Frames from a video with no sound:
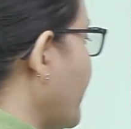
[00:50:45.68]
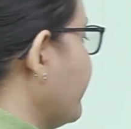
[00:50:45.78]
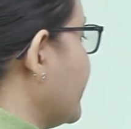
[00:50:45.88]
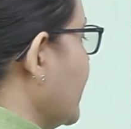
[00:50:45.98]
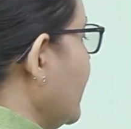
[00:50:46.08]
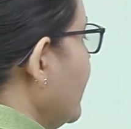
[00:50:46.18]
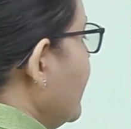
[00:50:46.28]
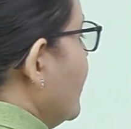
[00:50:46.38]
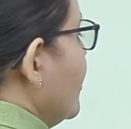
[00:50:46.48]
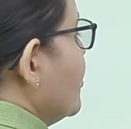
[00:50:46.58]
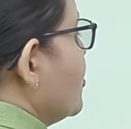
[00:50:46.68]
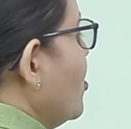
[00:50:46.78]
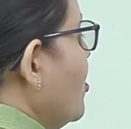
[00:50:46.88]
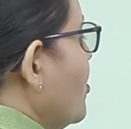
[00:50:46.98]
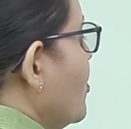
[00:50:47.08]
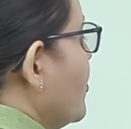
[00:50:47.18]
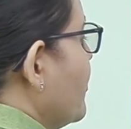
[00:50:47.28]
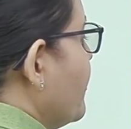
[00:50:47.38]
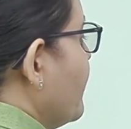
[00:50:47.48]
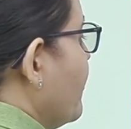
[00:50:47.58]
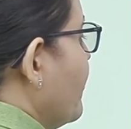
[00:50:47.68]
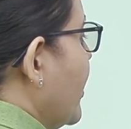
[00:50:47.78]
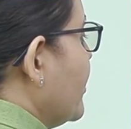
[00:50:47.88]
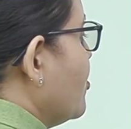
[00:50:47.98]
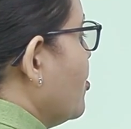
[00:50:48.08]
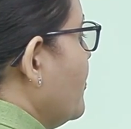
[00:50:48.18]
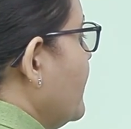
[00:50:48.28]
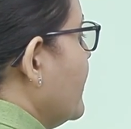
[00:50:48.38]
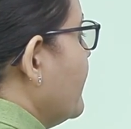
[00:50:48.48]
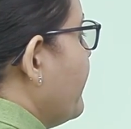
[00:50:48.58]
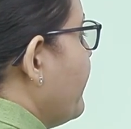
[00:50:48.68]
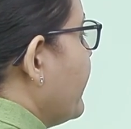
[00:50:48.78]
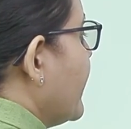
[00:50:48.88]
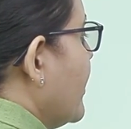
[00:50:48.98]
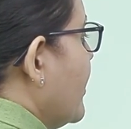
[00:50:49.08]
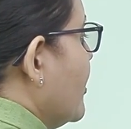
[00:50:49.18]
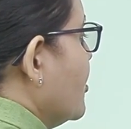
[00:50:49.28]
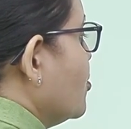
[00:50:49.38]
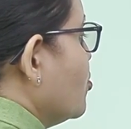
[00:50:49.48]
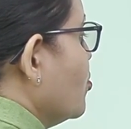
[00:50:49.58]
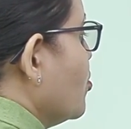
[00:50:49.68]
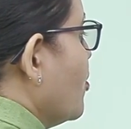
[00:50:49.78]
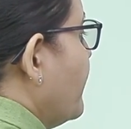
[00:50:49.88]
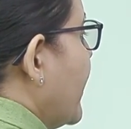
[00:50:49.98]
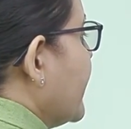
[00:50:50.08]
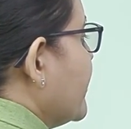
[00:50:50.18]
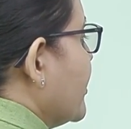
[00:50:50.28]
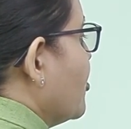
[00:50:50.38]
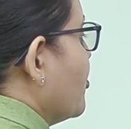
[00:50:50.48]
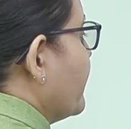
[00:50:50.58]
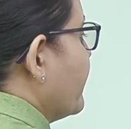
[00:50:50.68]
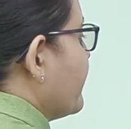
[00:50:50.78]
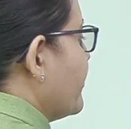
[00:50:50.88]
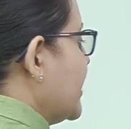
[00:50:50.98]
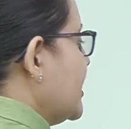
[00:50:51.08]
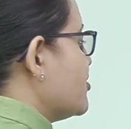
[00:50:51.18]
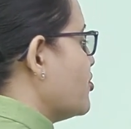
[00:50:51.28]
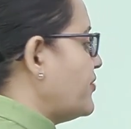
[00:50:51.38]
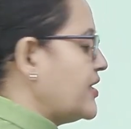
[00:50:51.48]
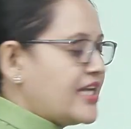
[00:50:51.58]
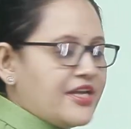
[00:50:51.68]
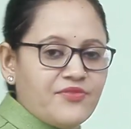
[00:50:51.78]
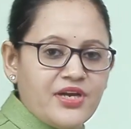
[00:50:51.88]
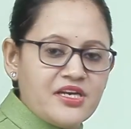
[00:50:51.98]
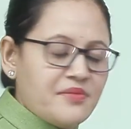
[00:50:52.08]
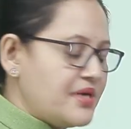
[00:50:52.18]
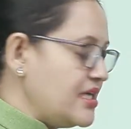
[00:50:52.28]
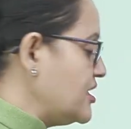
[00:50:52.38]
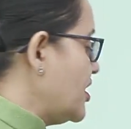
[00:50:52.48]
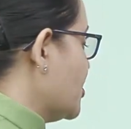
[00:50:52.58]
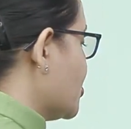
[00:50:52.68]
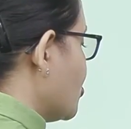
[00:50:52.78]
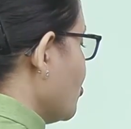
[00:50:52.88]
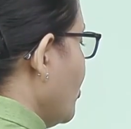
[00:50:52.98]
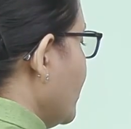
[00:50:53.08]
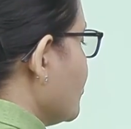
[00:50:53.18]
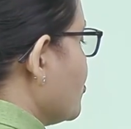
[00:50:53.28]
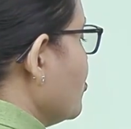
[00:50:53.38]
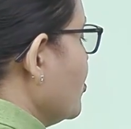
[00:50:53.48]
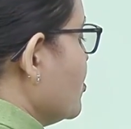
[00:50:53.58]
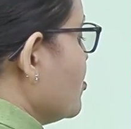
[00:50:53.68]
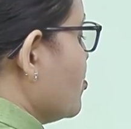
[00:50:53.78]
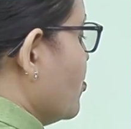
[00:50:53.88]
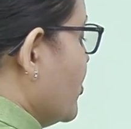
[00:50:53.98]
of 3. So, 1 group, 2 group and 3 group. From each group we will take one number. So, 2 into 2 into 2,